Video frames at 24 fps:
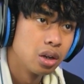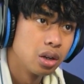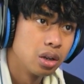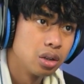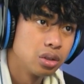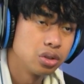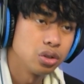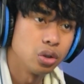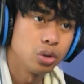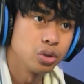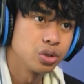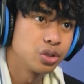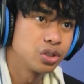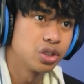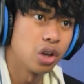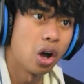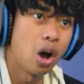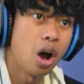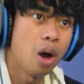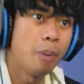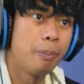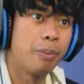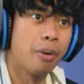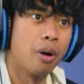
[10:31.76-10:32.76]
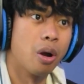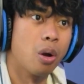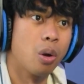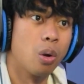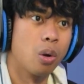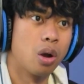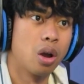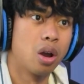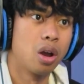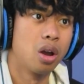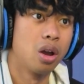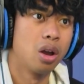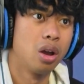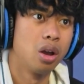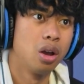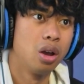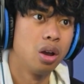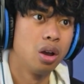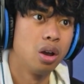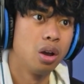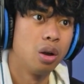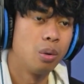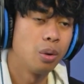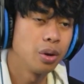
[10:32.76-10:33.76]
His old saw broke.
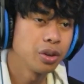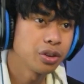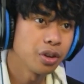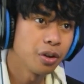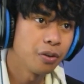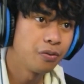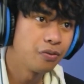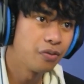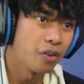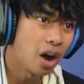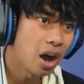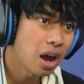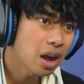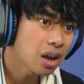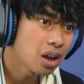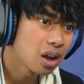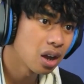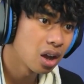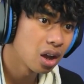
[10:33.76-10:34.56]
What the fuck?